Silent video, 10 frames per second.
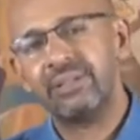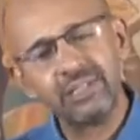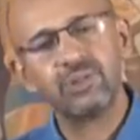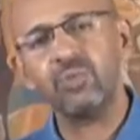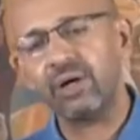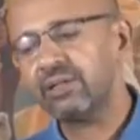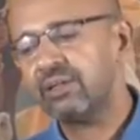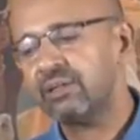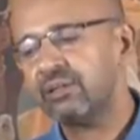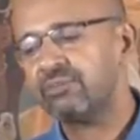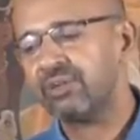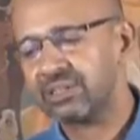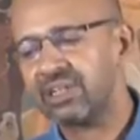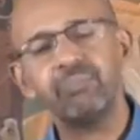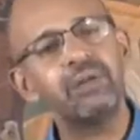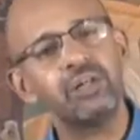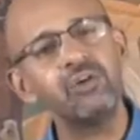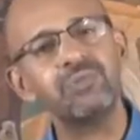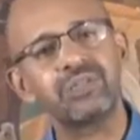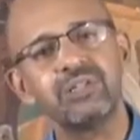this one, for example,
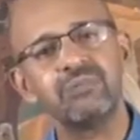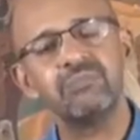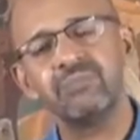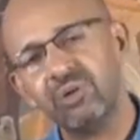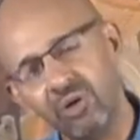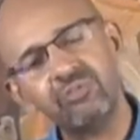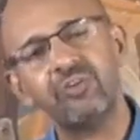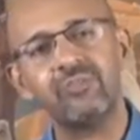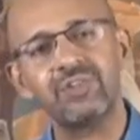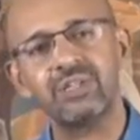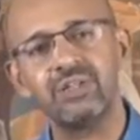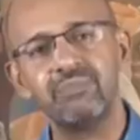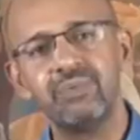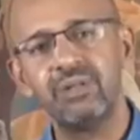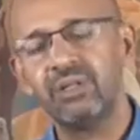cubism or fauvism,